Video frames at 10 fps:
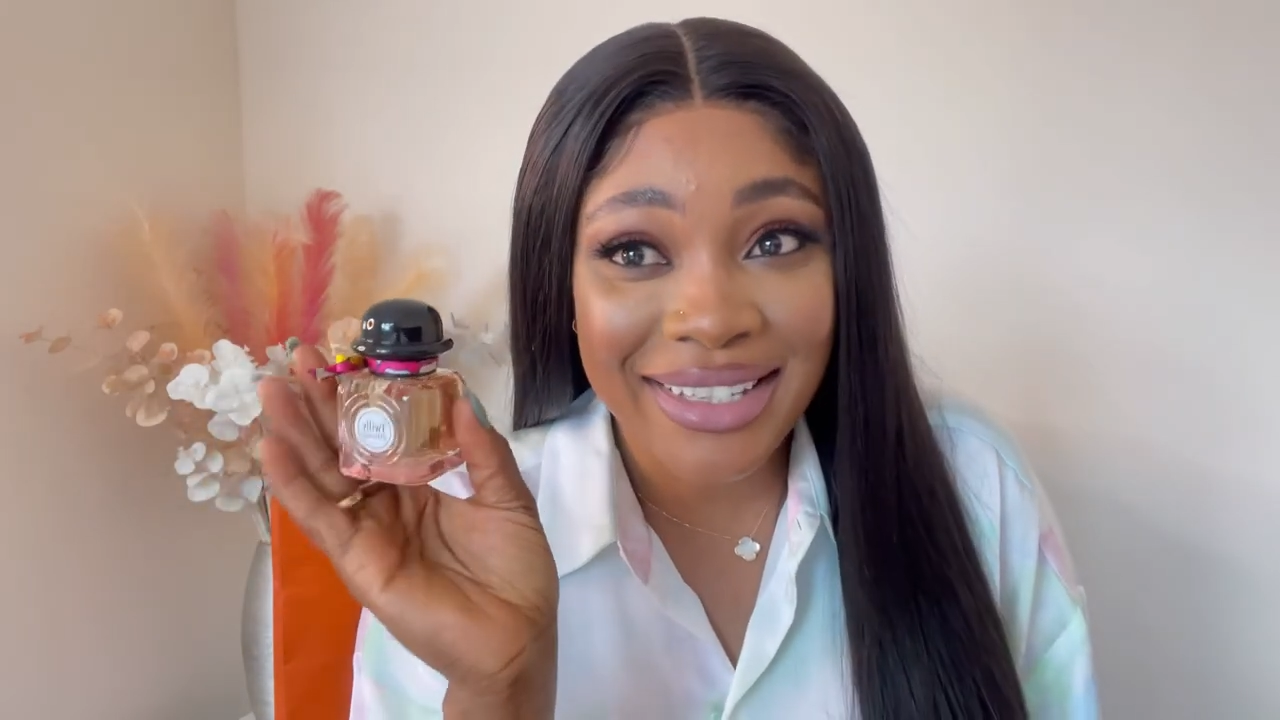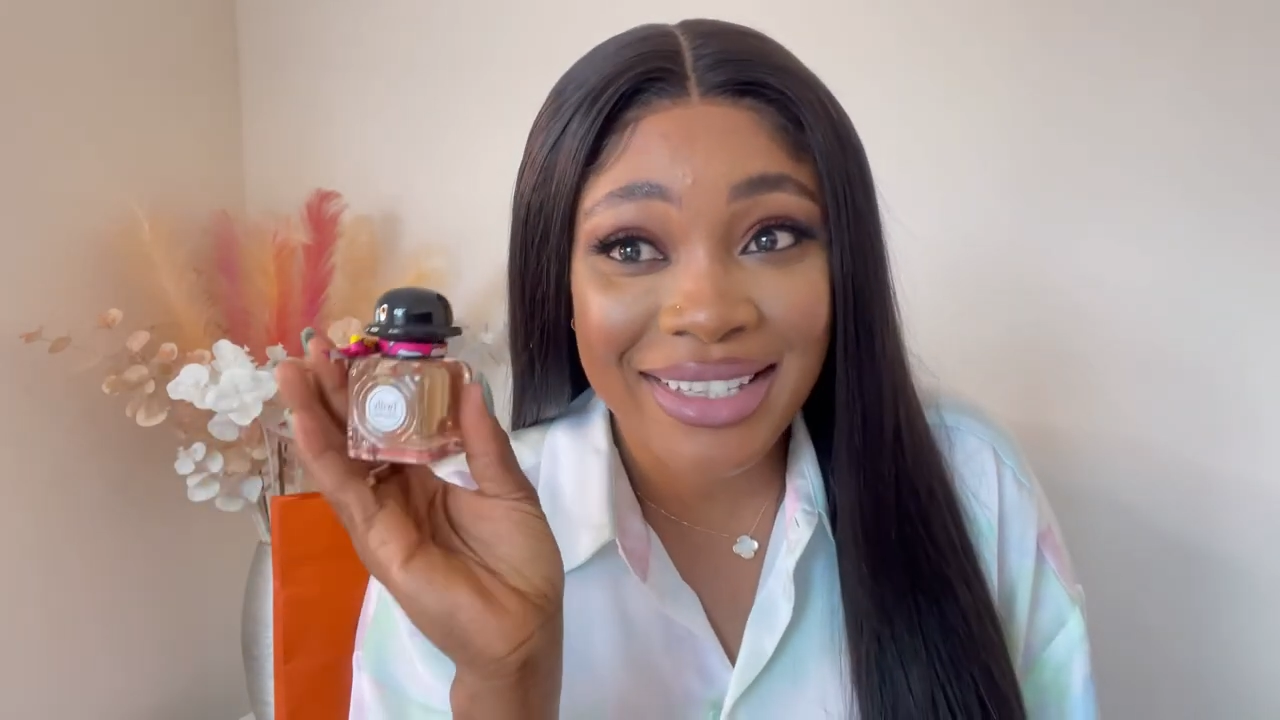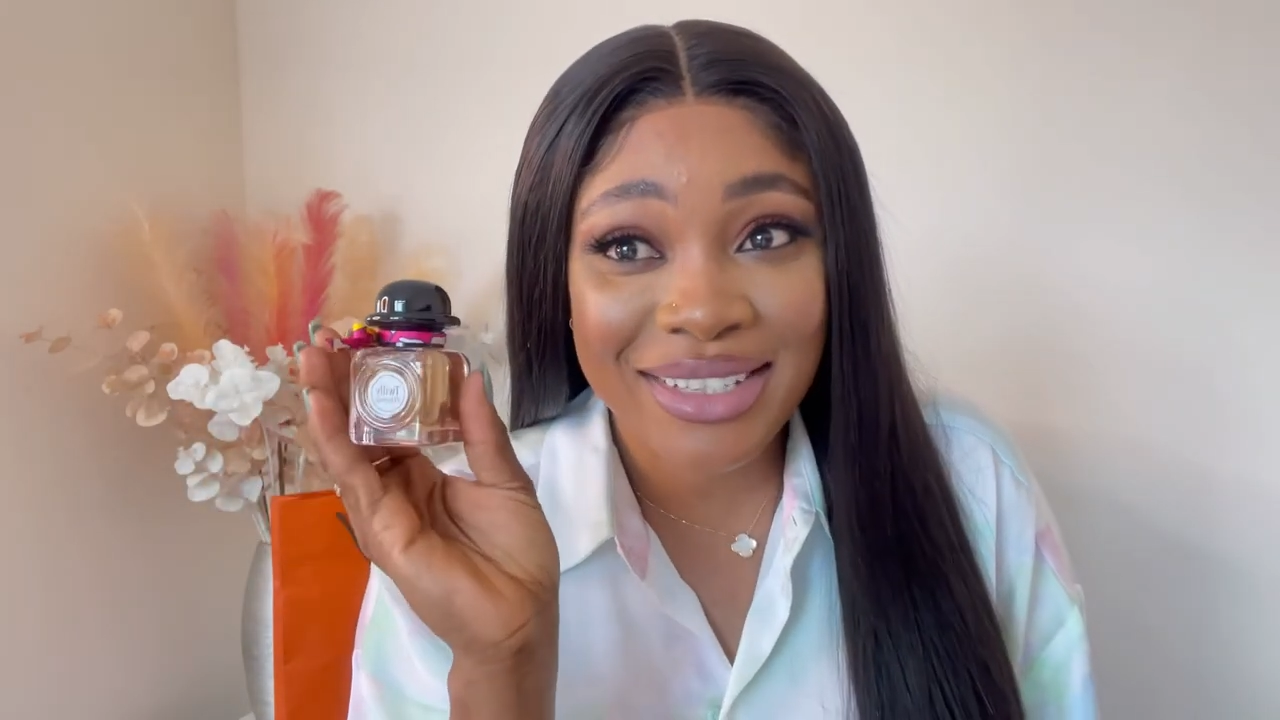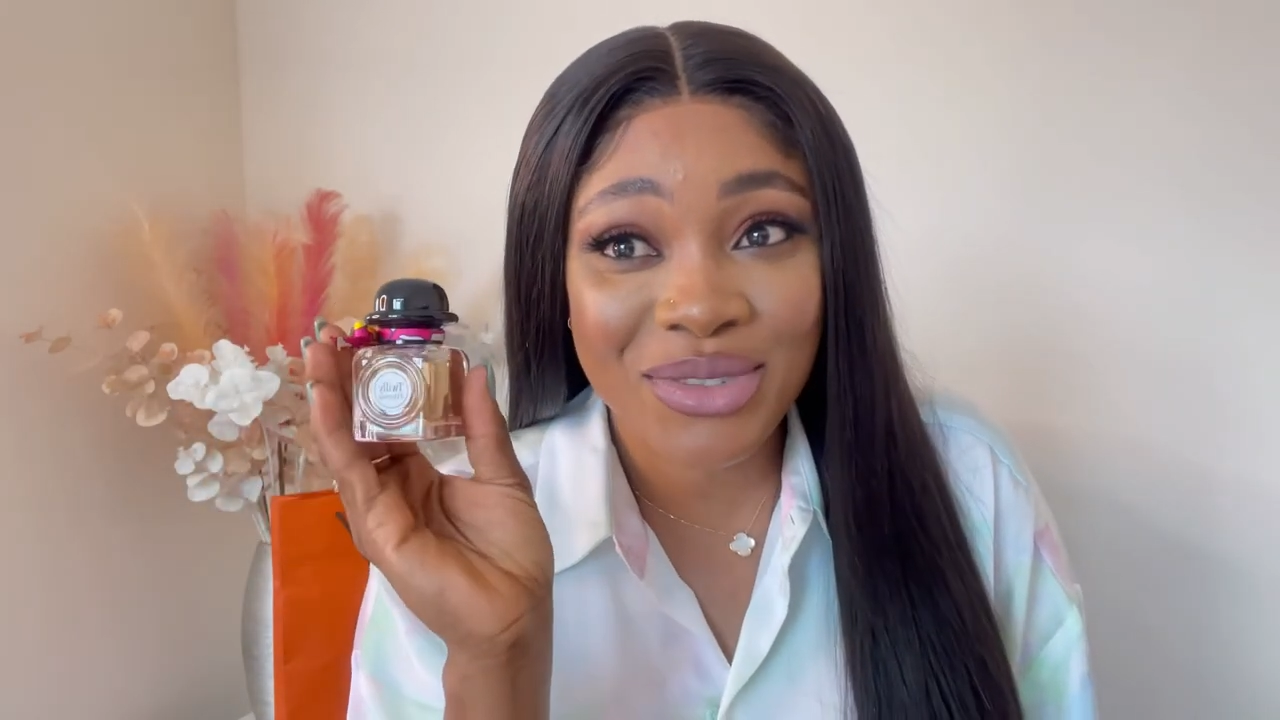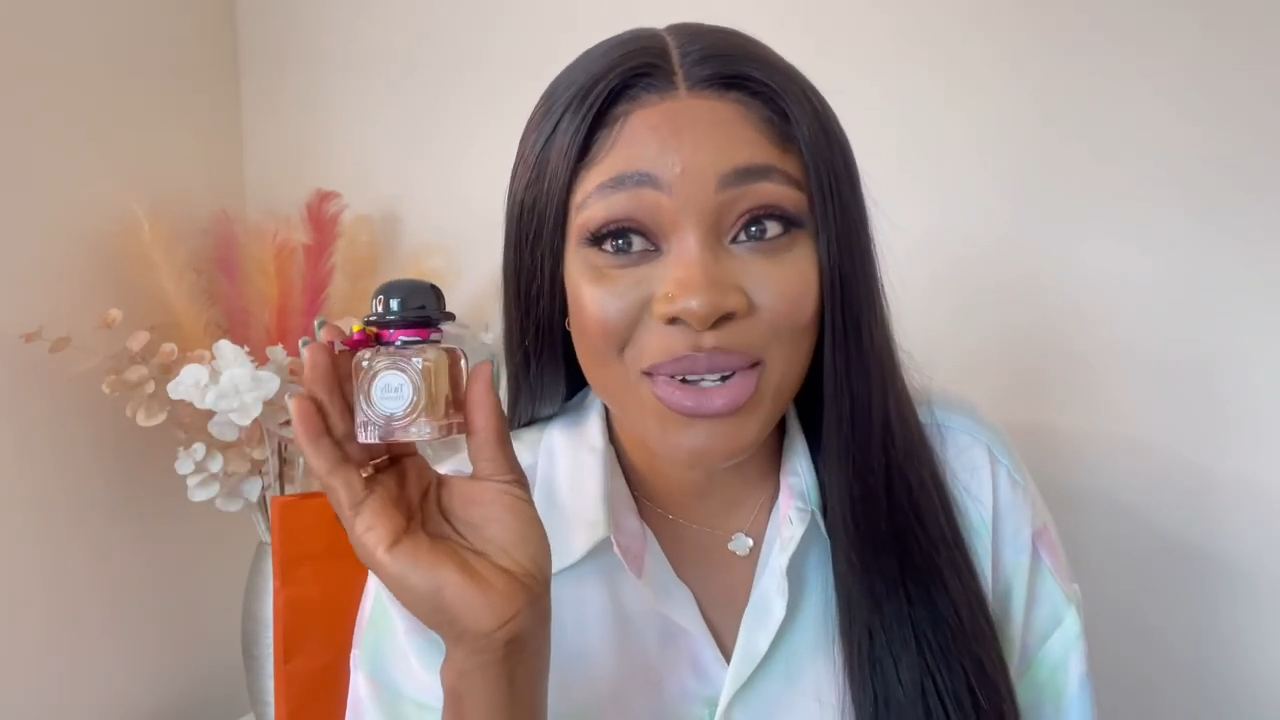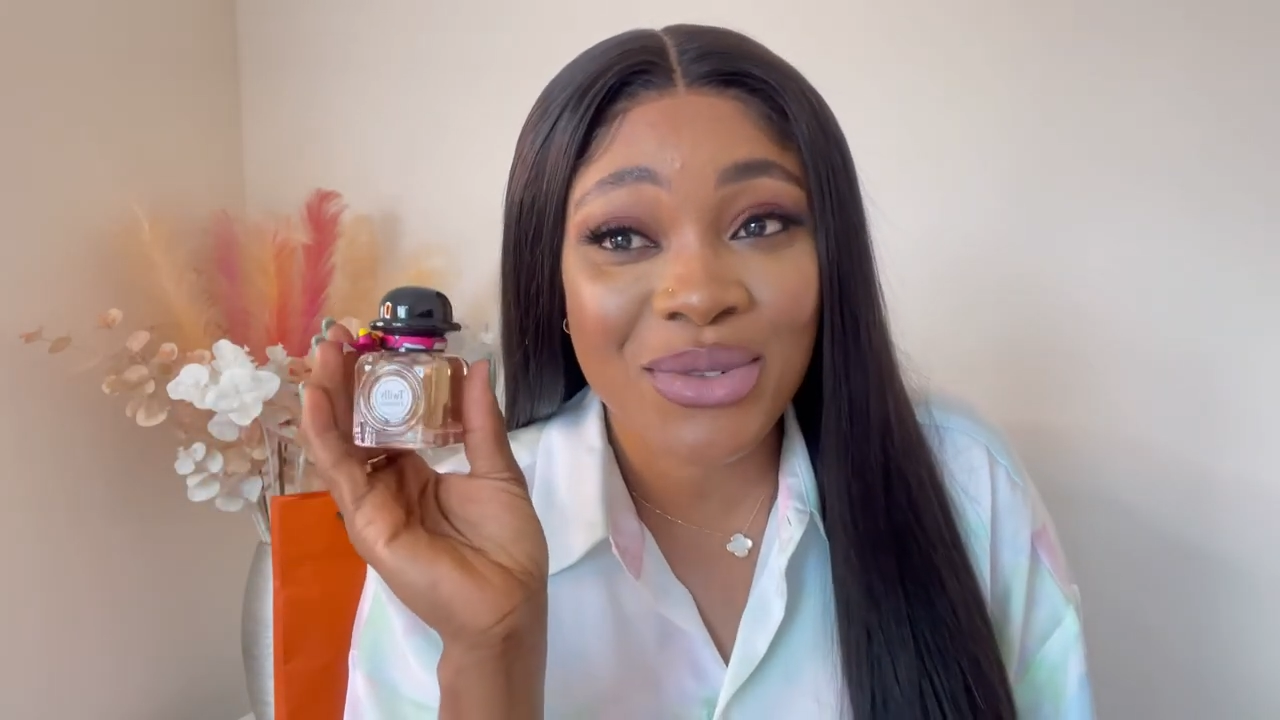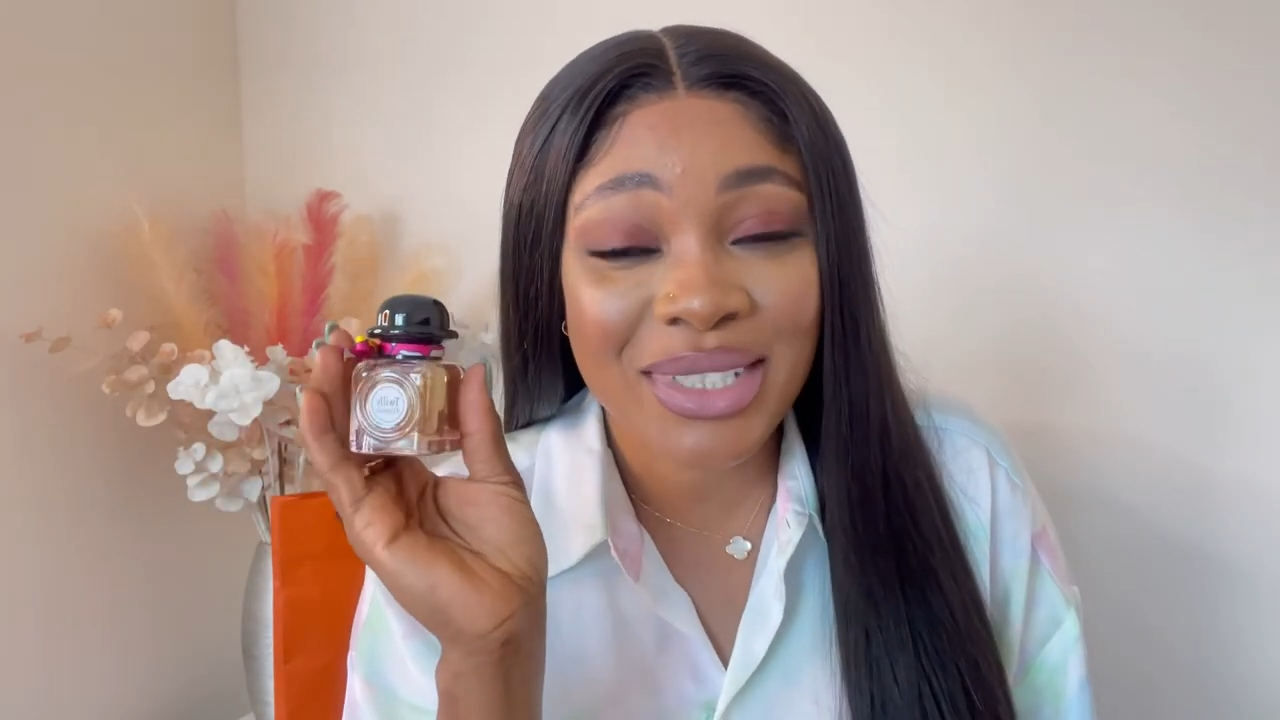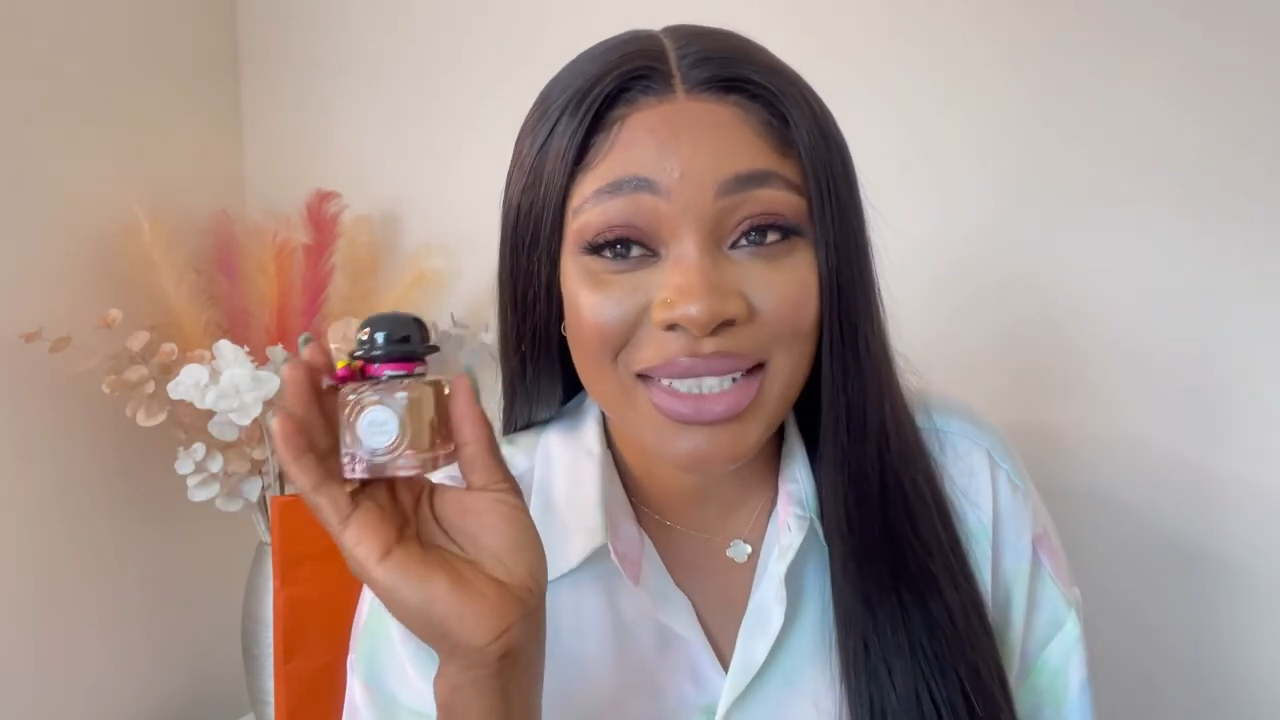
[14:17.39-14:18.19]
that's what I was